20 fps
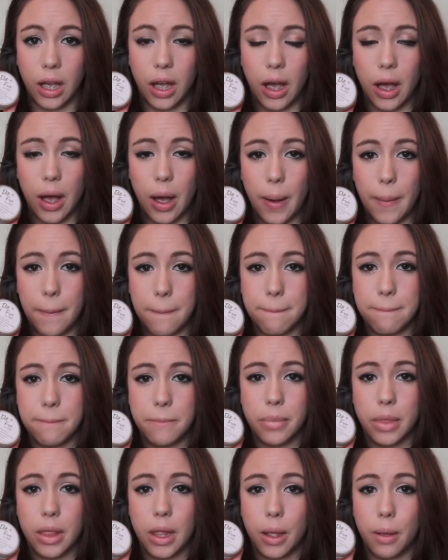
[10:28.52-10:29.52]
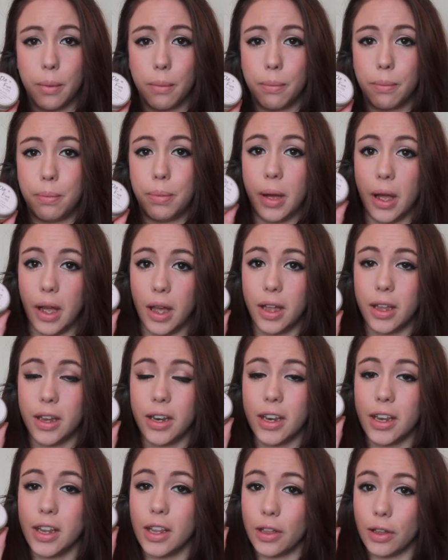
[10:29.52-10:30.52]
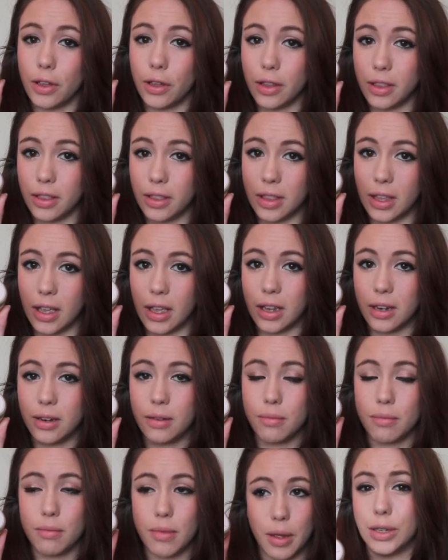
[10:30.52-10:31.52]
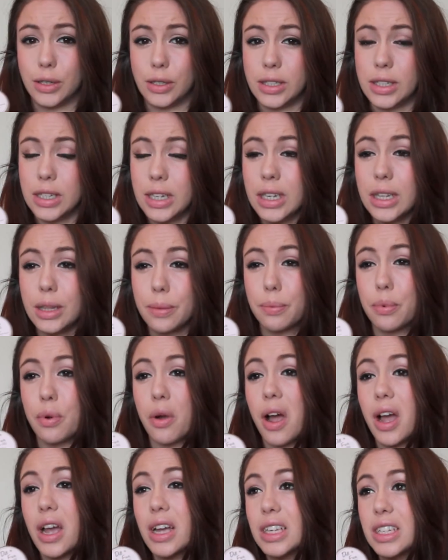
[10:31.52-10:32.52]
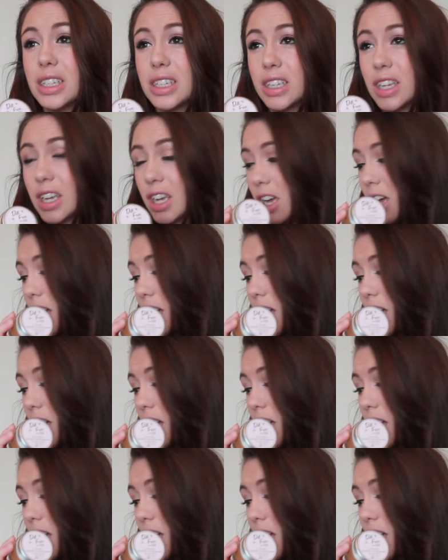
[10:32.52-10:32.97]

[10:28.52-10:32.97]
But then when you see the price,